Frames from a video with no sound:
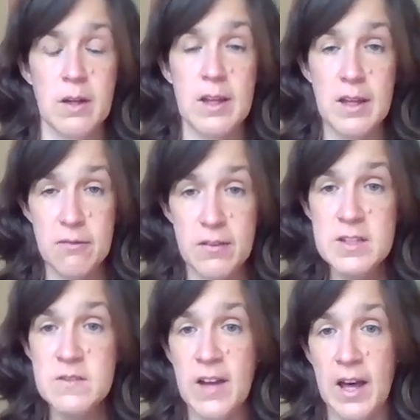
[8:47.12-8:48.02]
If it
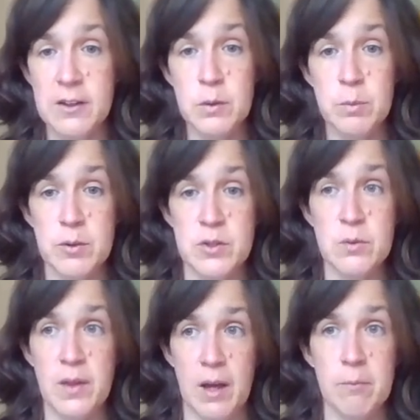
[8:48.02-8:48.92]
is valuable
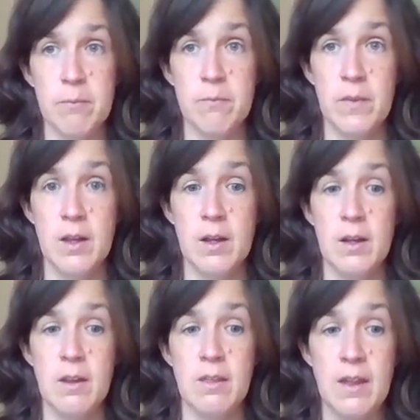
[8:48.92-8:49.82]
to them,
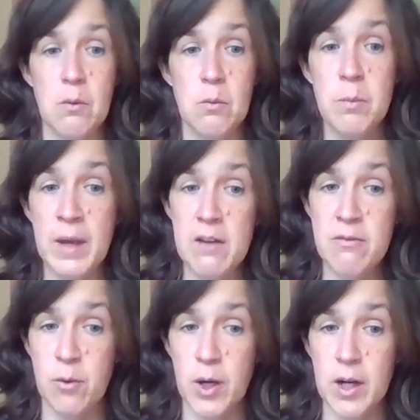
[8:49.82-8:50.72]
they will pay
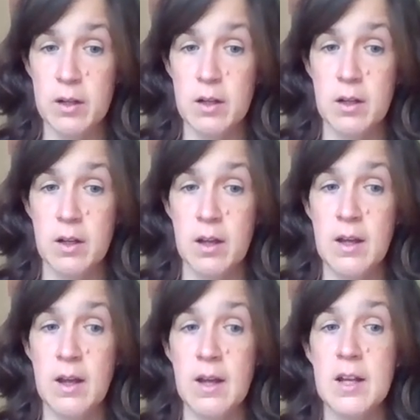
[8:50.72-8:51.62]
for it.
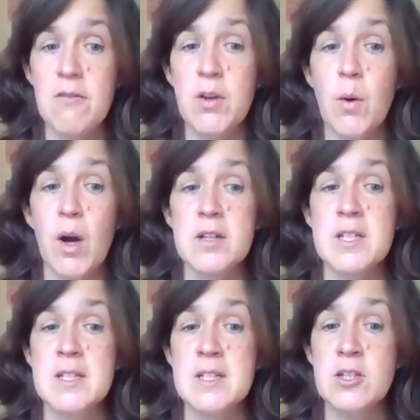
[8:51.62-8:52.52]
And if you are
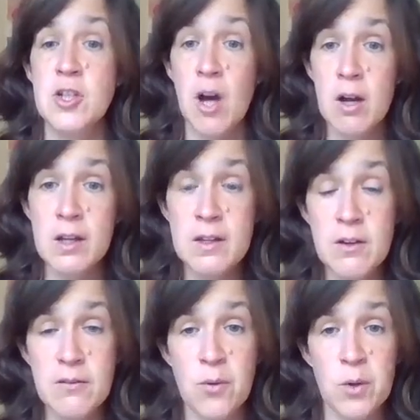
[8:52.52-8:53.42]
stuck in the
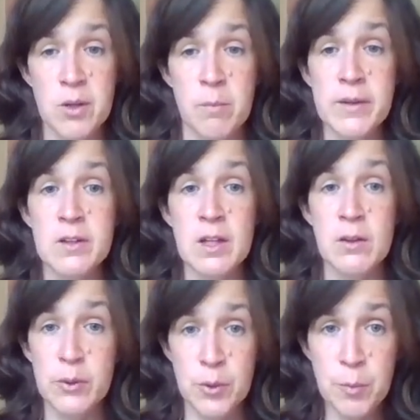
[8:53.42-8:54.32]
affordability
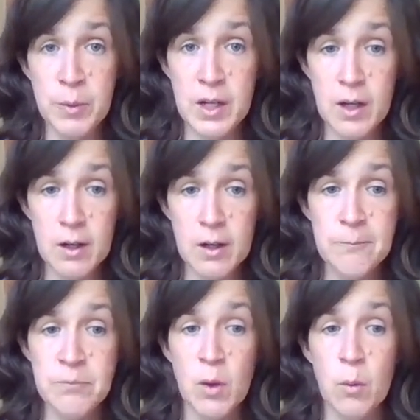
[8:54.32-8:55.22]
loop here,
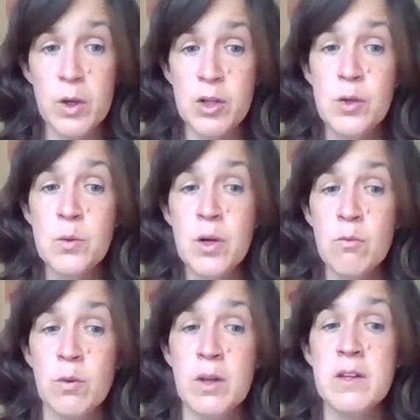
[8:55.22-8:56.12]
what you are
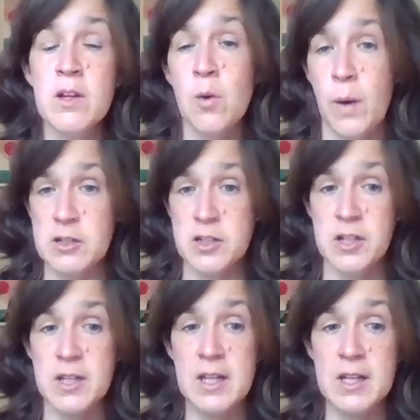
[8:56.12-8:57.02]
really
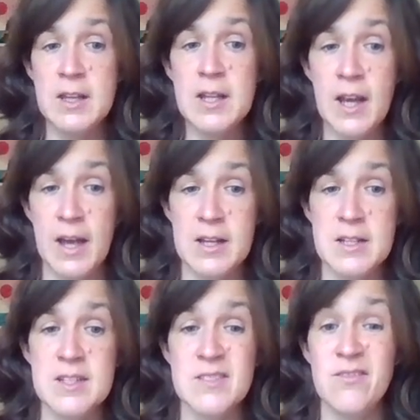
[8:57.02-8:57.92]
questioning in the
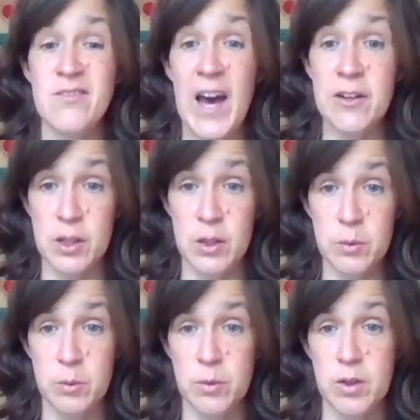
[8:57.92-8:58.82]
end is
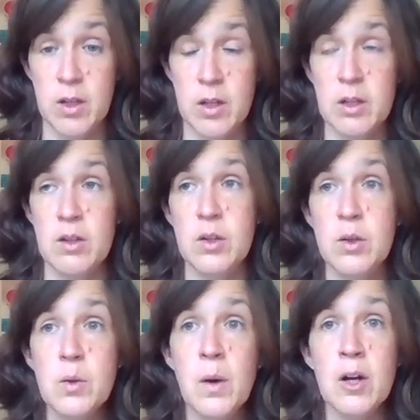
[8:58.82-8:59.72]
value.
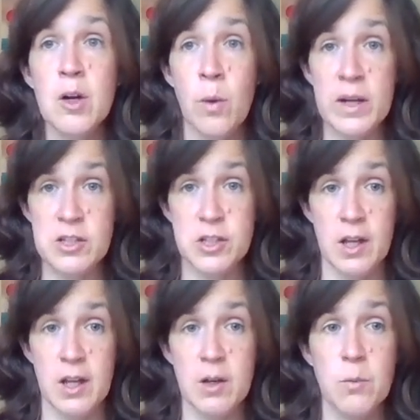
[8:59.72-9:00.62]
You are
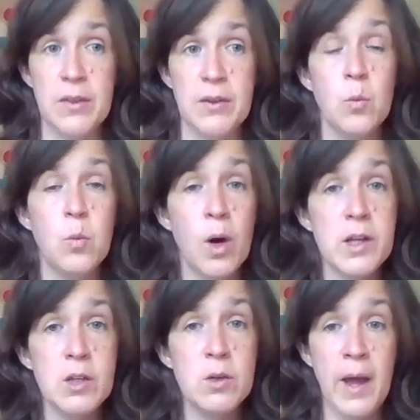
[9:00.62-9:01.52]
questioning whether
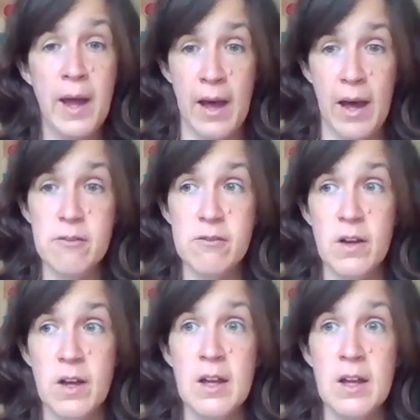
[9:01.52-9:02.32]
what you have